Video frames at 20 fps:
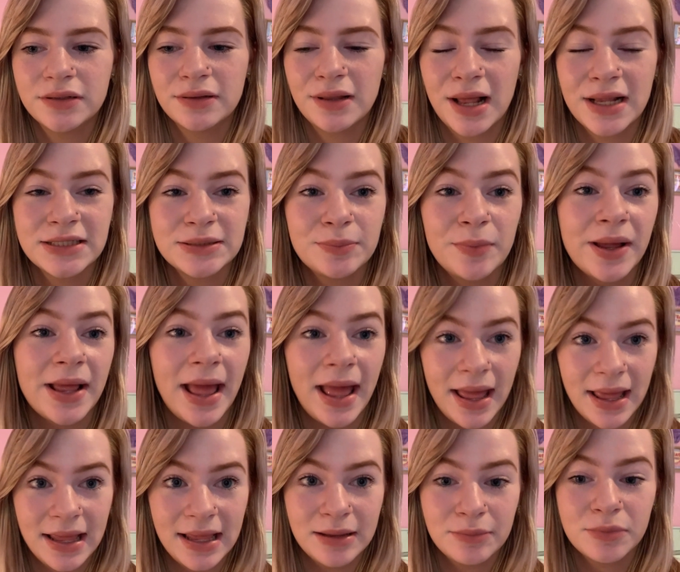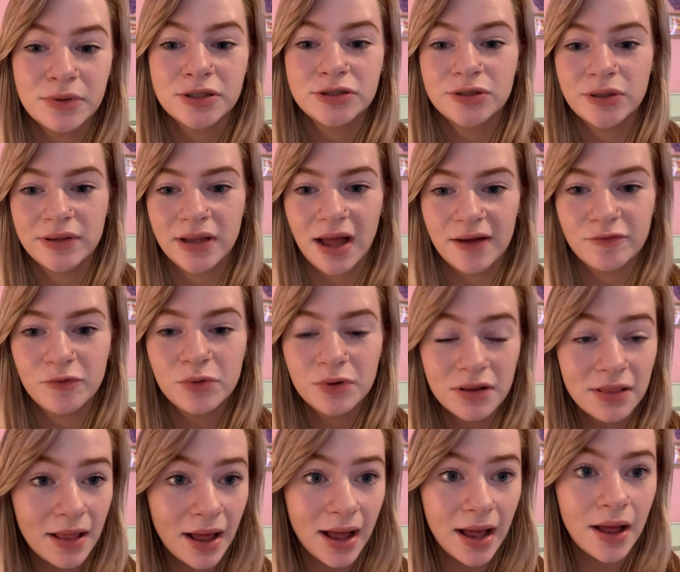That's my aim. So yeah, I've
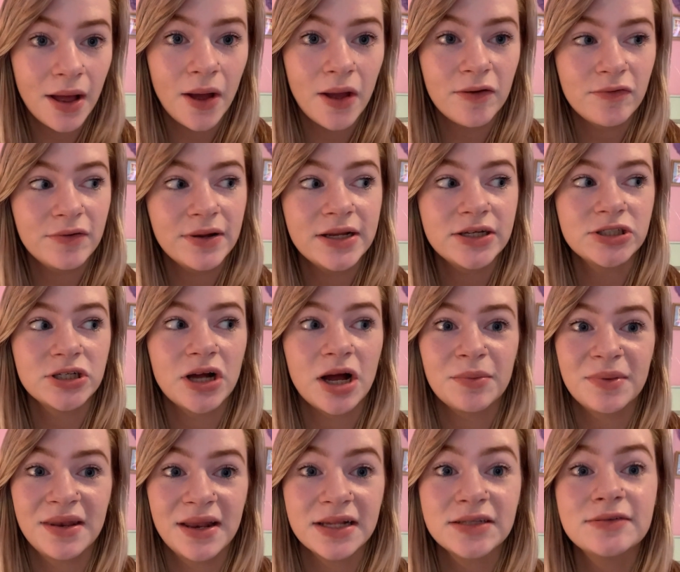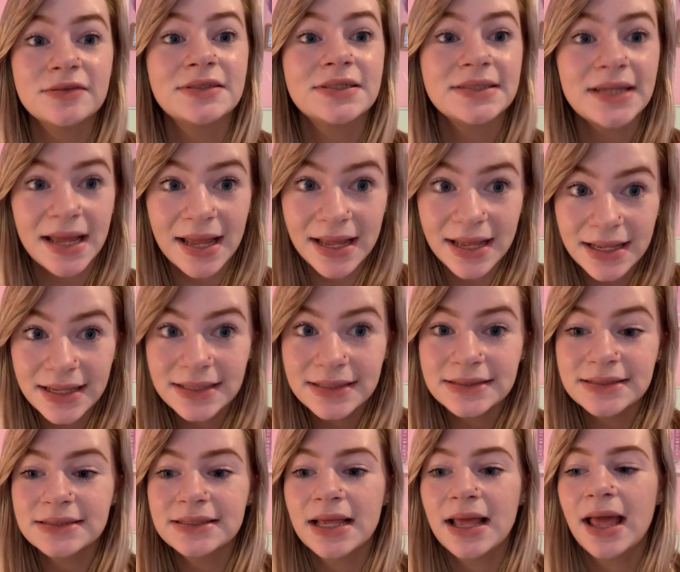ordered that. Hopefully it should come in the next few
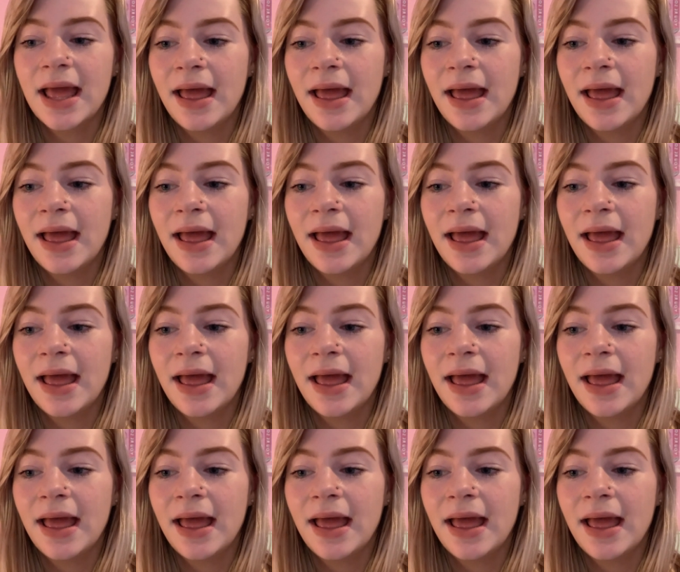days.